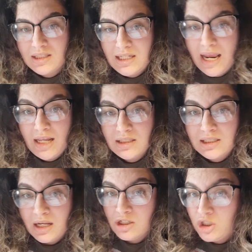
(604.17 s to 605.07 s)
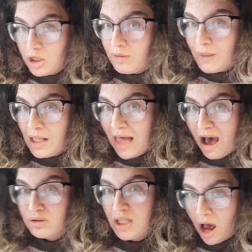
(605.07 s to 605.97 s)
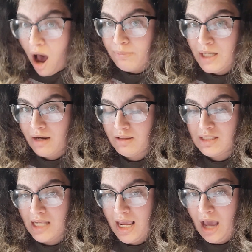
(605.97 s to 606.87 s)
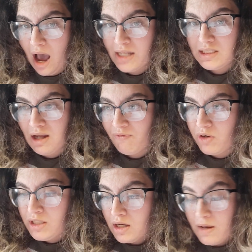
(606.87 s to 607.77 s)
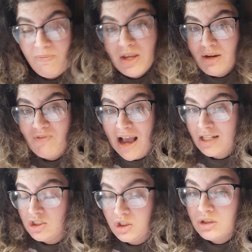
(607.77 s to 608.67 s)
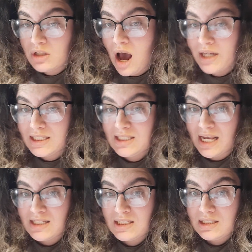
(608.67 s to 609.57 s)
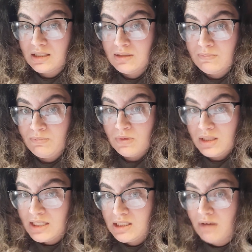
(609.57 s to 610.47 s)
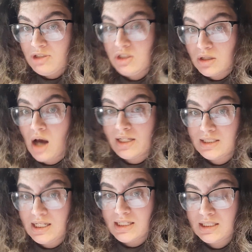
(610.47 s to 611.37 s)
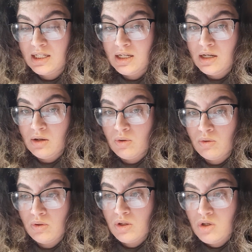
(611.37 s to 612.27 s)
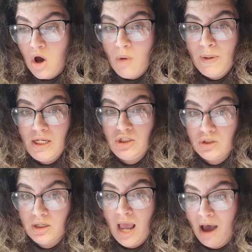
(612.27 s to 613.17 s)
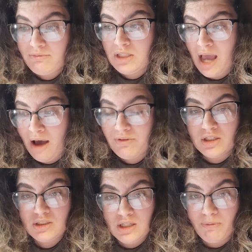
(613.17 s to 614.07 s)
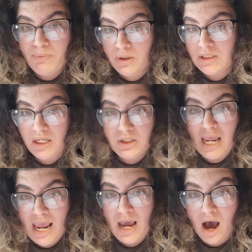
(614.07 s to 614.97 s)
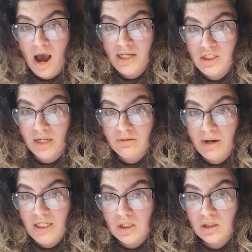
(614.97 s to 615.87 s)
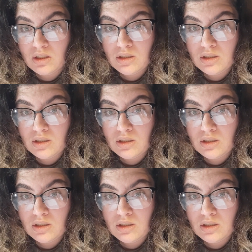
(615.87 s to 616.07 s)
States should be allowed to opt out of this AI stuff. And in fact, it should not exist. This stuff should not exist. Nobody should have to have their stuff put into an AI generator.